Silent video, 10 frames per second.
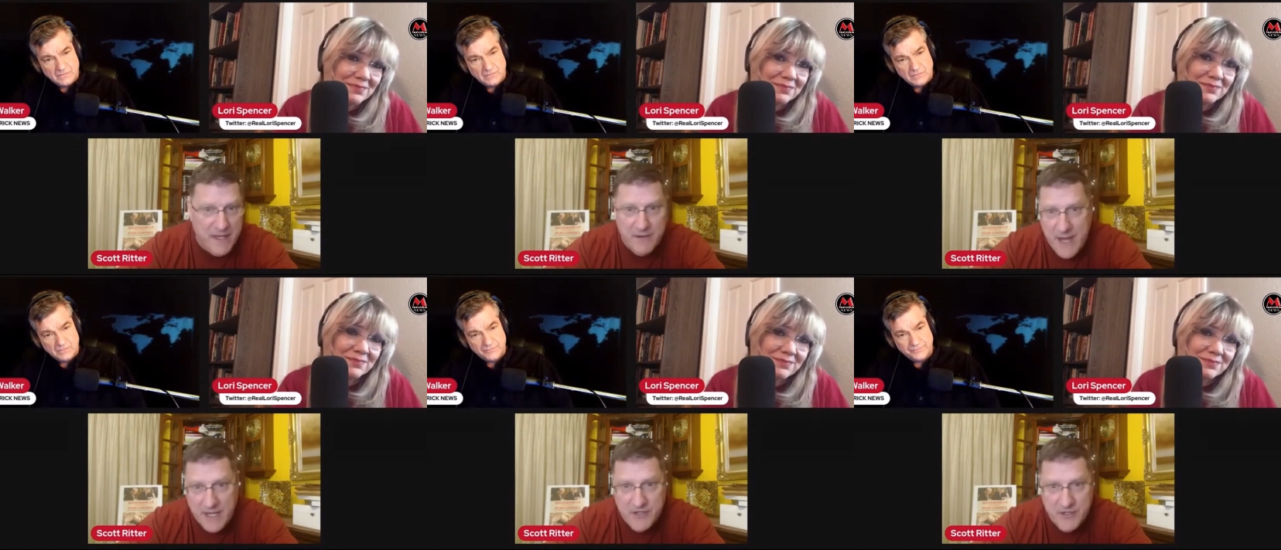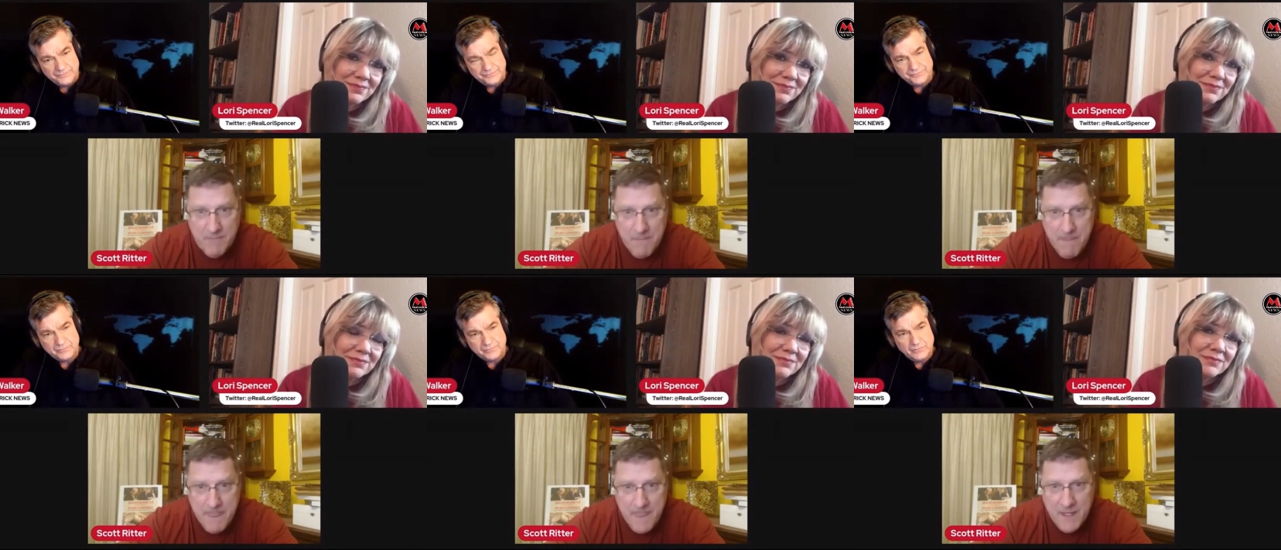Speaker 1: interaction,
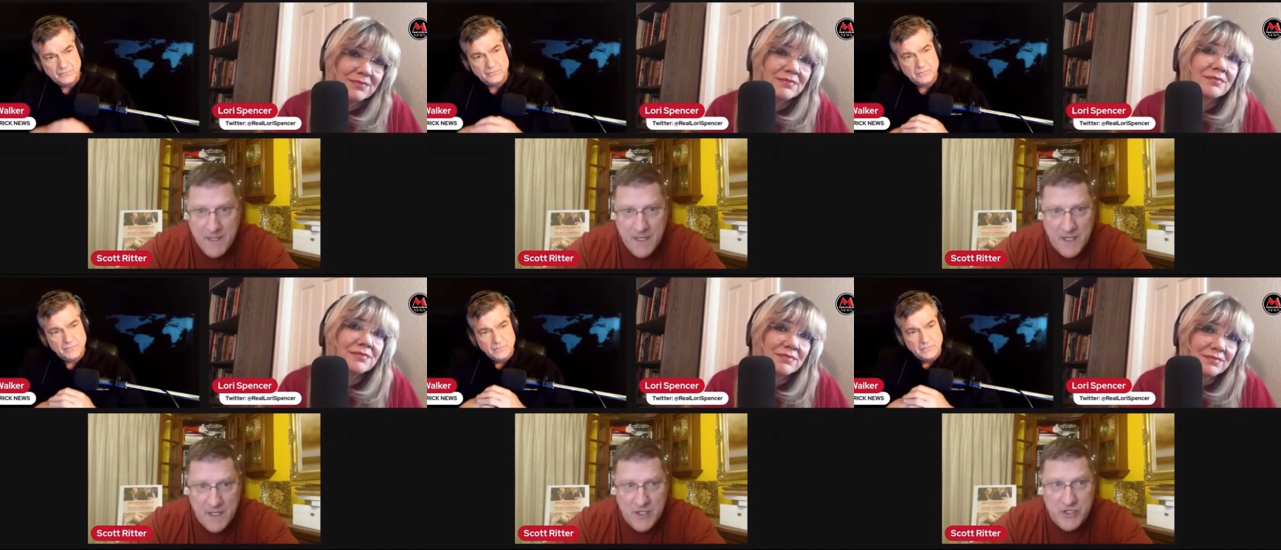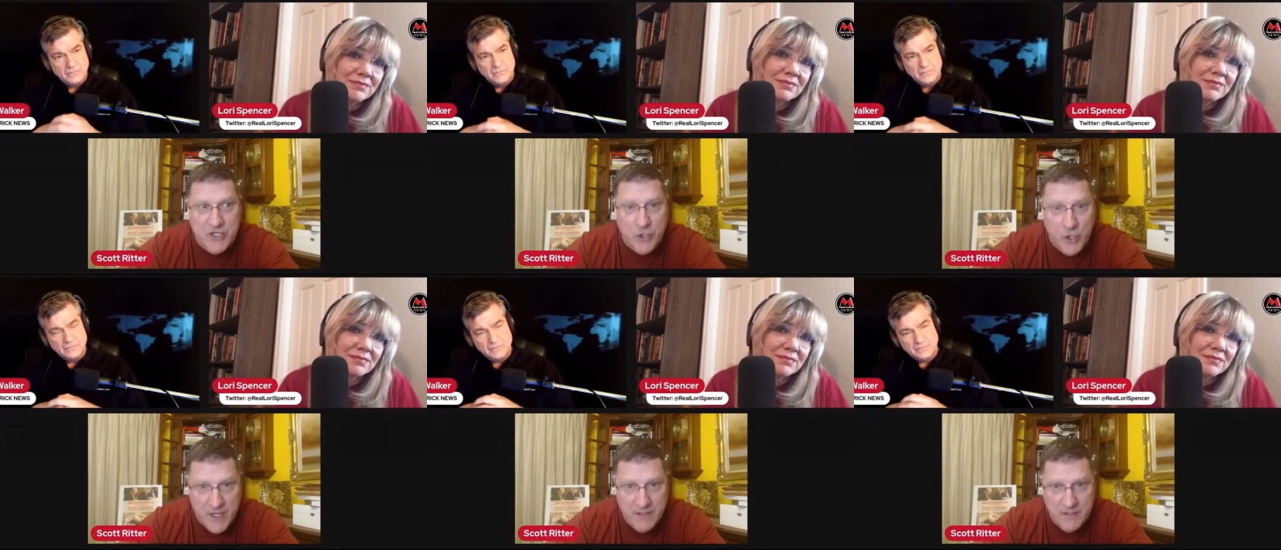she took it.